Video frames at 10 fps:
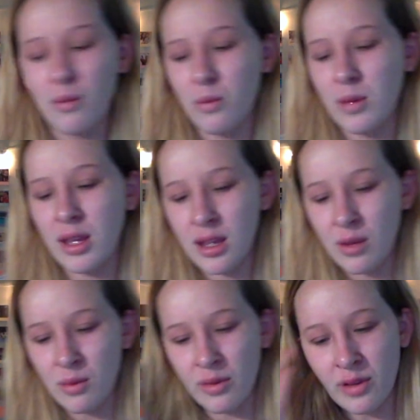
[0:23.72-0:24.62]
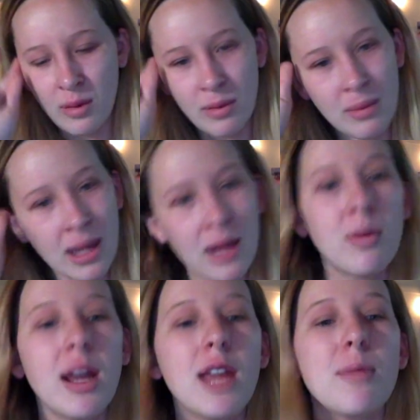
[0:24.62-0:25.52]
We will start with makeup
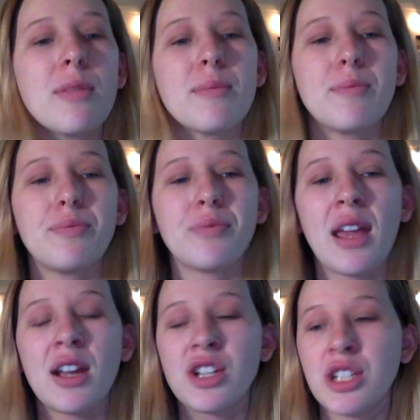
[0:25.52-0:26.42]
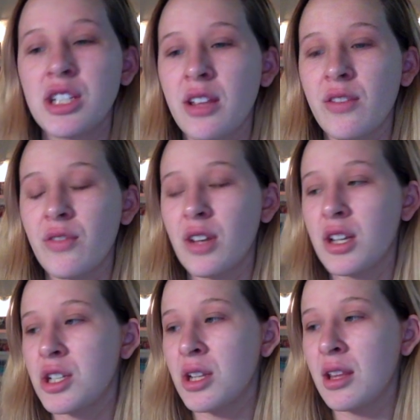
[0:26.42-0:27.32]
wipes. I actually just
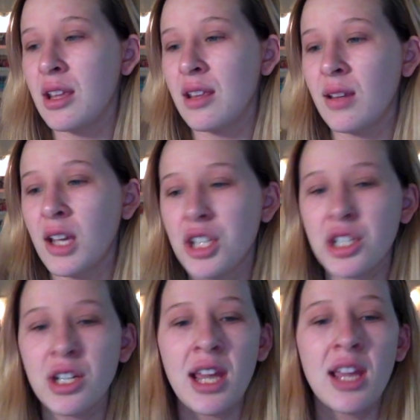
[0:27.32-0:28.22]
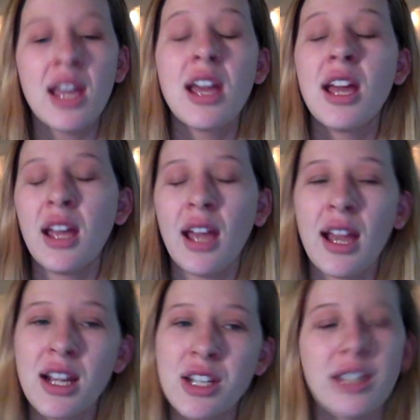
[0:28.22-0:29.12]
finished these yesterday.
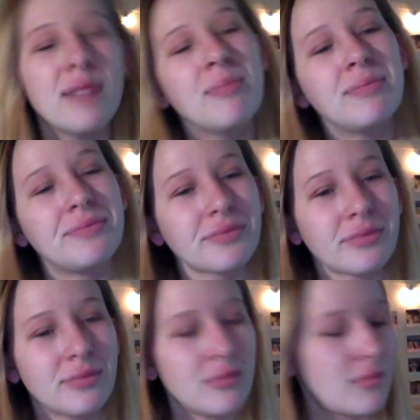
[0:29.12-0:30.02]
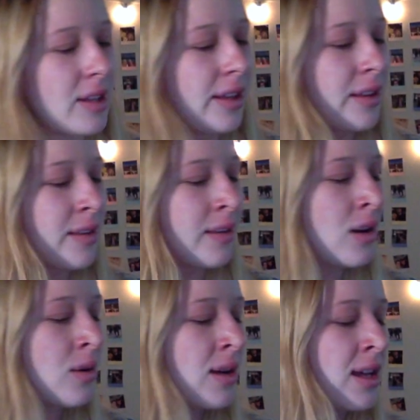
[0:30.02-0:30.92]
Actually,
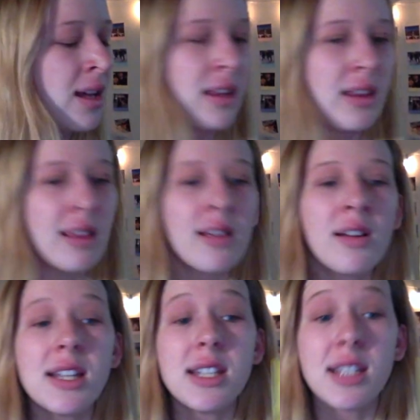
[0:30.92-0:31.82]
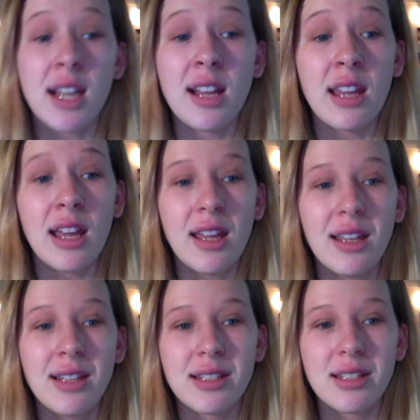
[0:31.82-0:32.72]
so these are not done
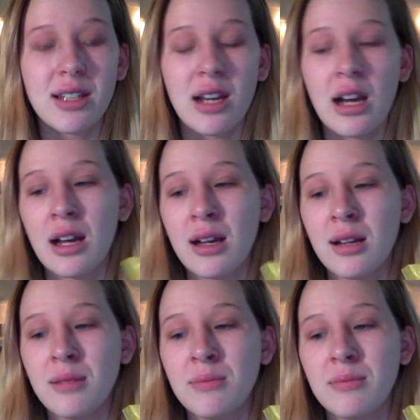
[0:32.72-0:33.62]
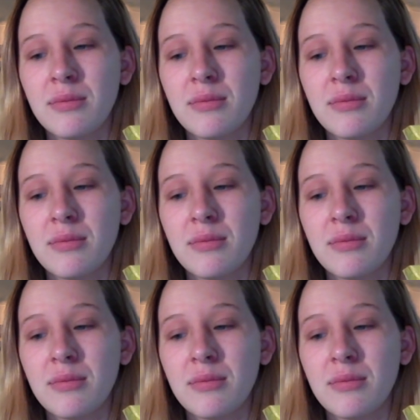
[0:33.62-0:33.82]
yet, um,